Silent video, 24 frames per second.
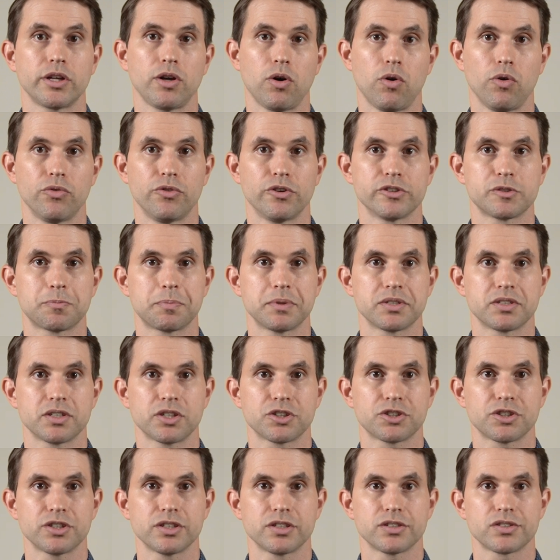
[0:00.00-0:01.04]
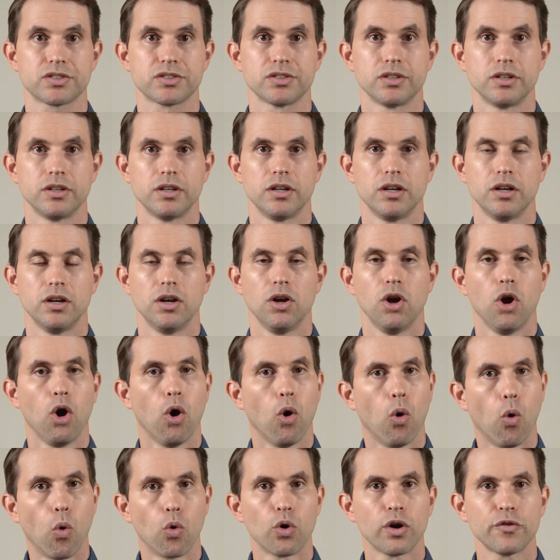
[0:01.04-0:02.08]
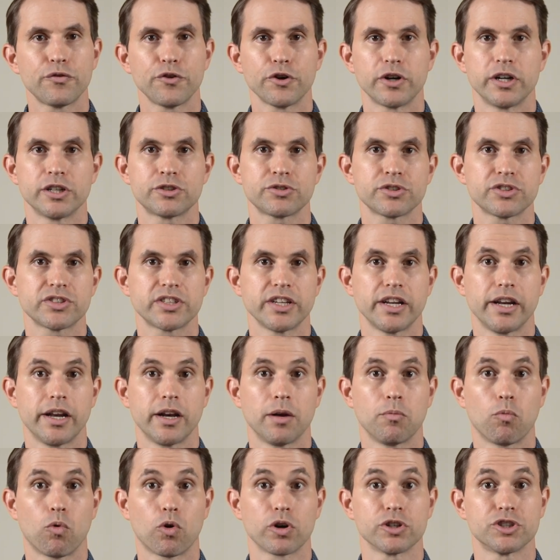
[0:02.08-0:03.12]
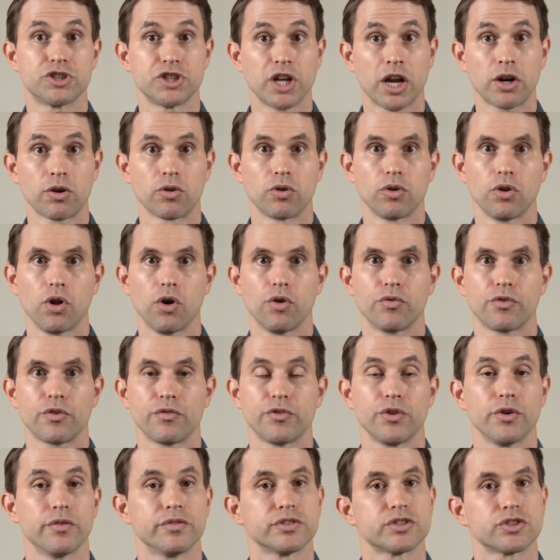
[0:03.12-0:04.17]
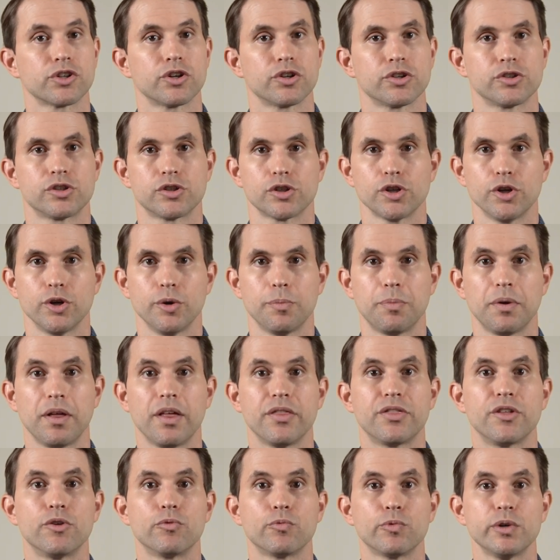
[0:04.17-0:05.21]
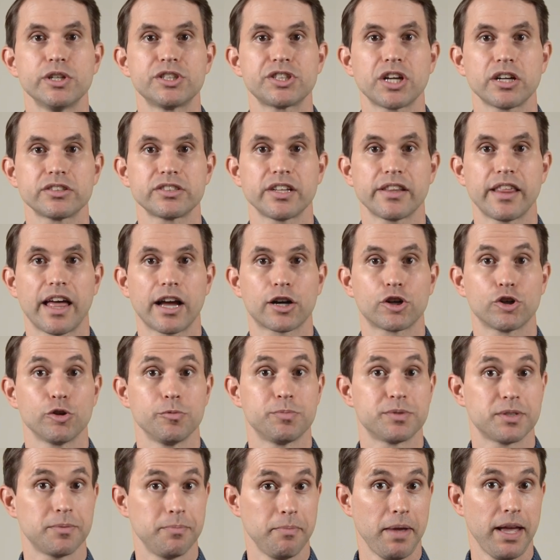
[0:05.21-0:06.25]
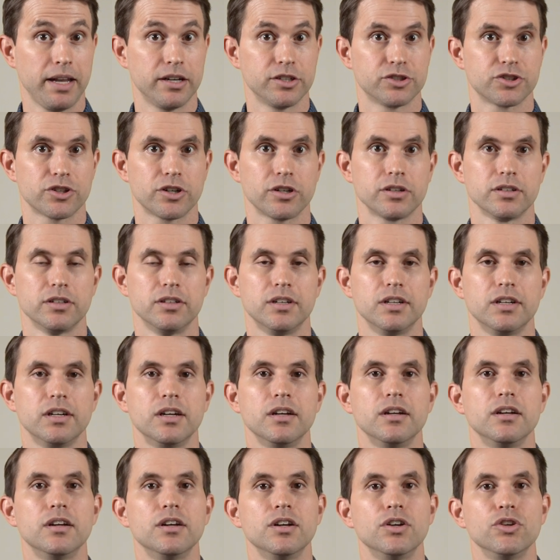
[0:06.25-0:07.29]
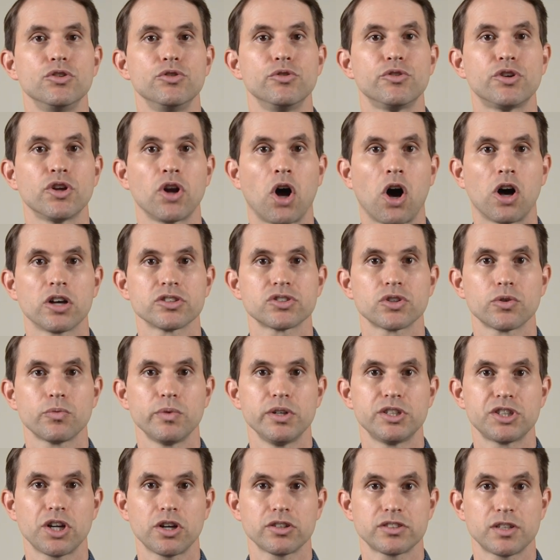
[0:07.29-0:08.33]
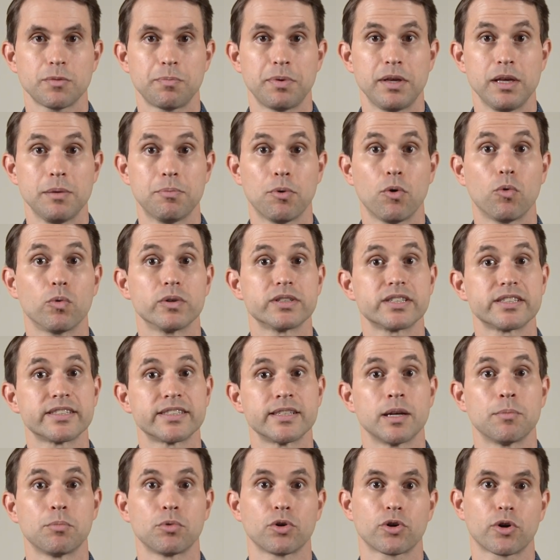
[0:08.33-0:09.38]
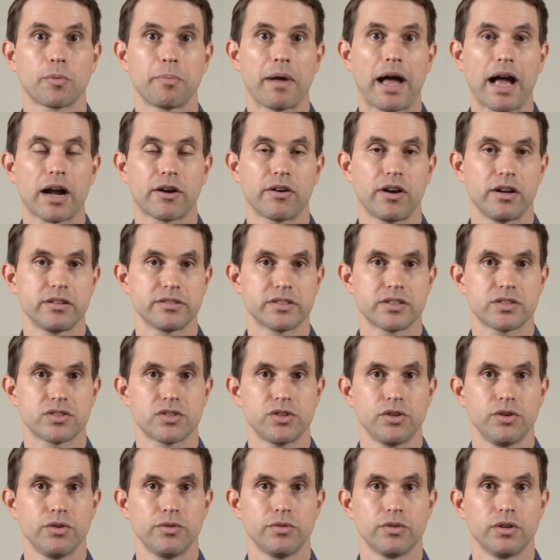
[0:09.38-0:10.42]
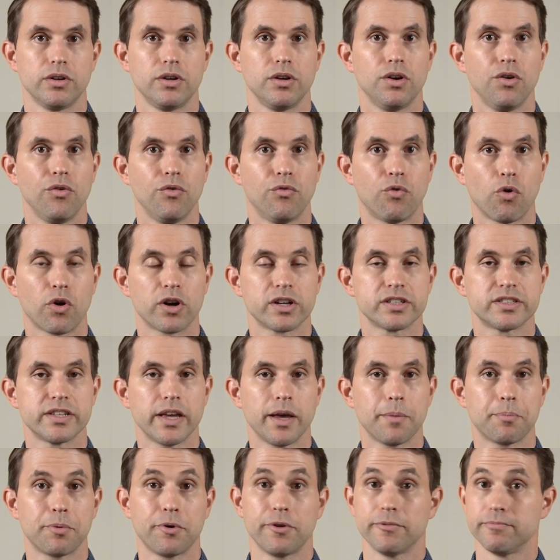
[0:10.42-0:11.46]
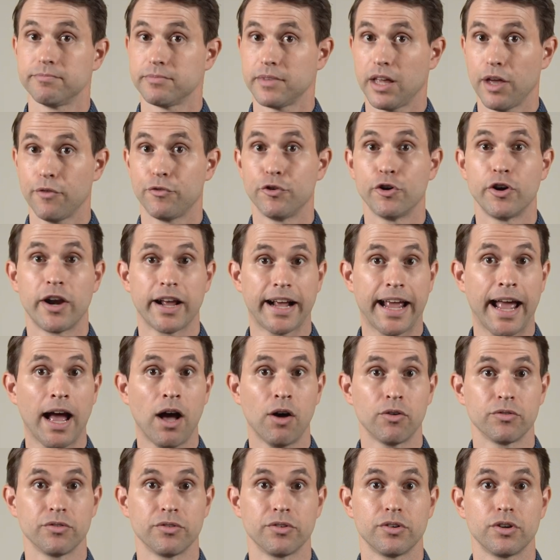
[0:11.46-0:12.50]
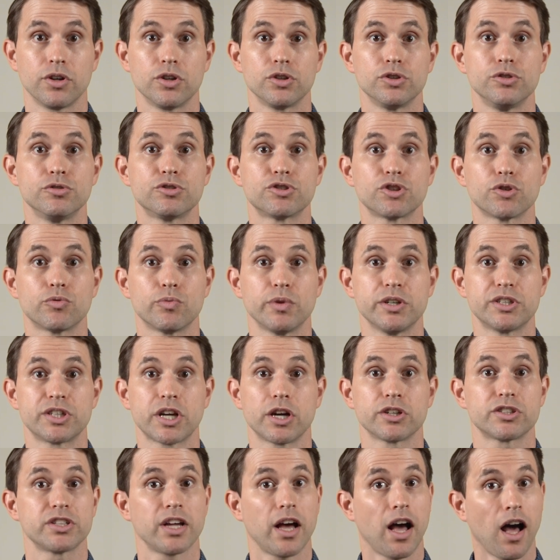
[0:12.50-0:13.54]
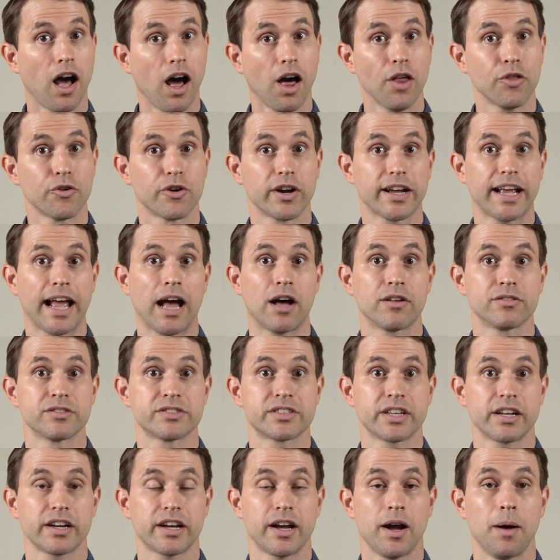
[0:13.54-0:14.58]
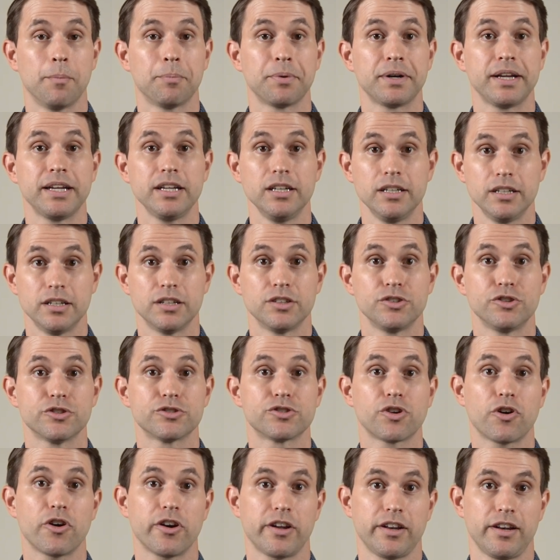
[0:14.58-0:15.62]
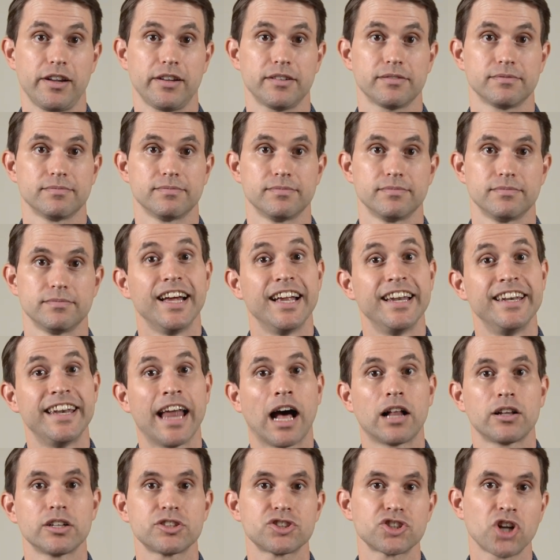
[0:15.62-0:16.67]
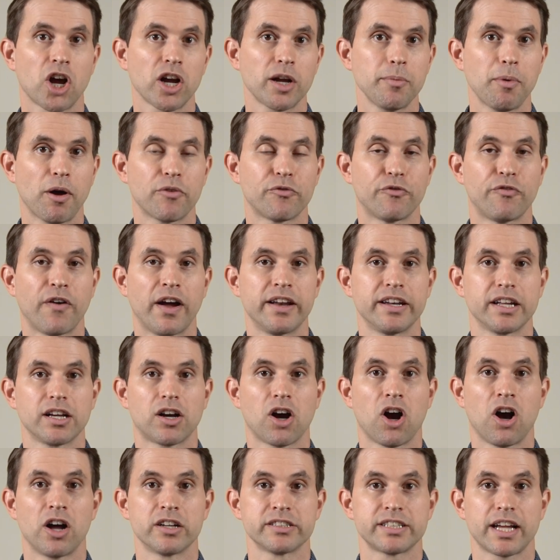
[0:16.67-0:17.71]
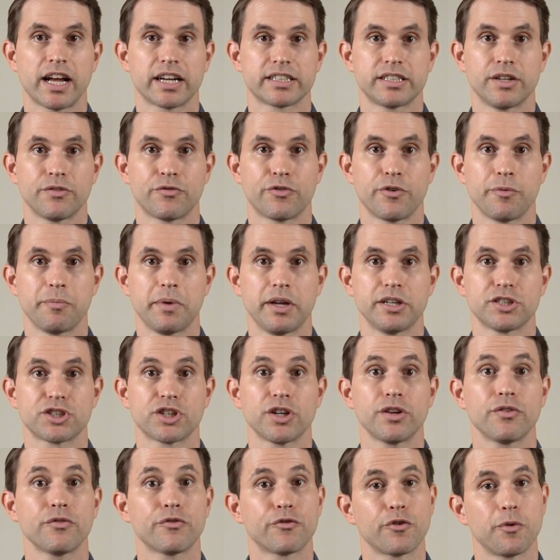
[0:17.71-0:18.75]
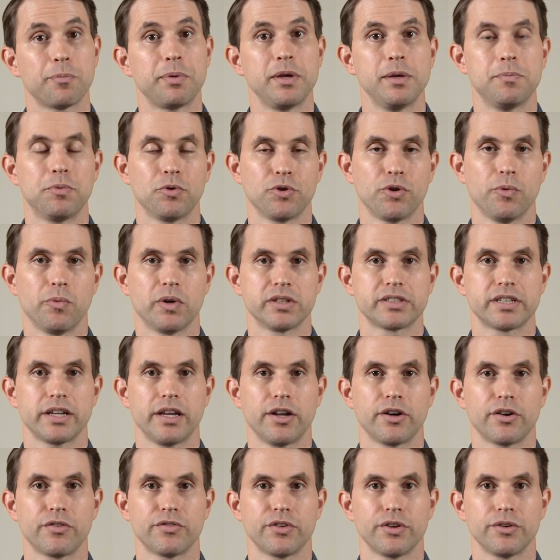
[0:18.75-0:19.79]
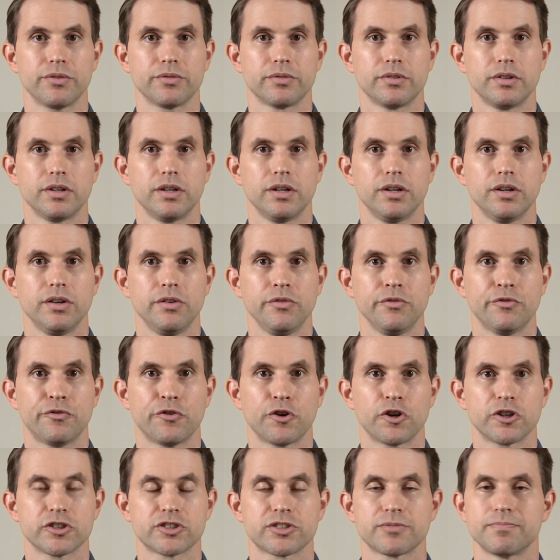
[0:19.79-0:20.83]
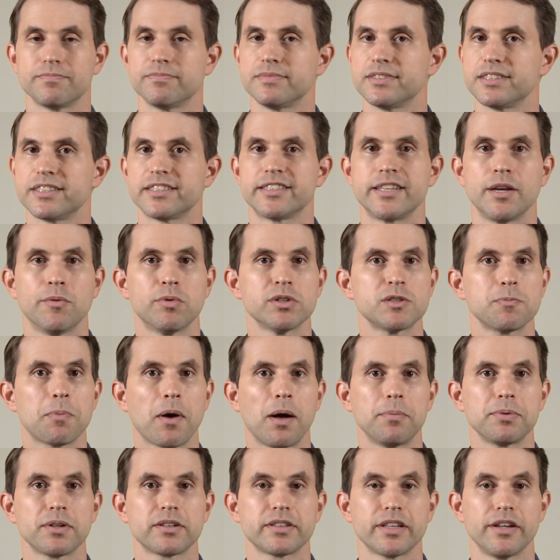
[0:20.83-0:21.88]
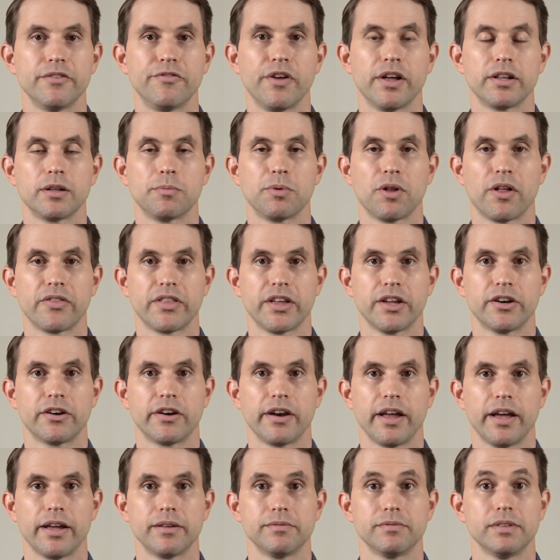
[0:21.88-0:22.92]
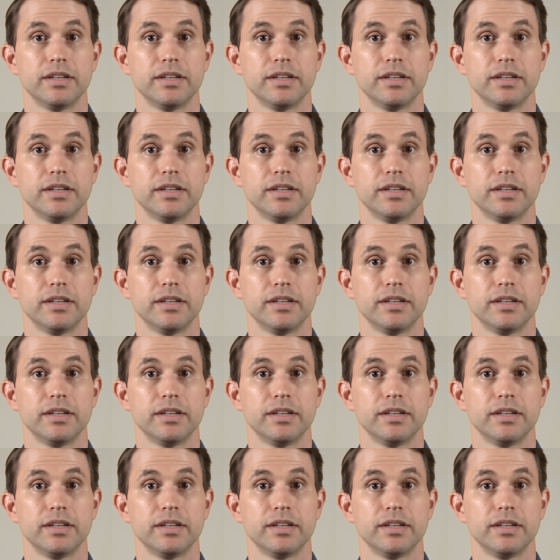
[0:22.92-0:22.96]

hold those positions. Or if you're interested in a more general overview of a certain group, then reach out to that group's manager. You can also reach out to people with similar backgrounds as you. For example, if you're an accountant, you should reach out to other accountants at a company you're targeting. Now let's talk about finding contact information for people you want to interview. First, see what's publicly available on the internet.